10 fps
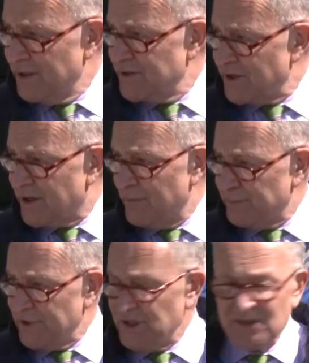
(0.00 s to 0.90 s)
to
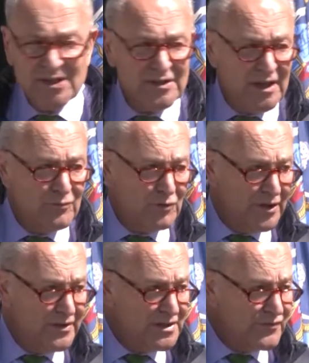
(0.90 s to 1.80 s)
companies that
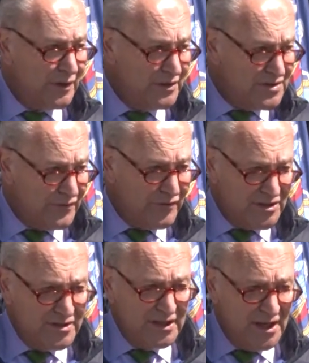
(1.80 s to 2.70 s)
run these very
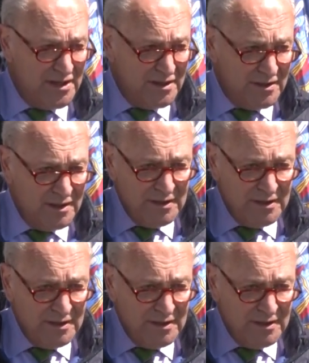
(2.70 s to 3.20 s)
sophisticated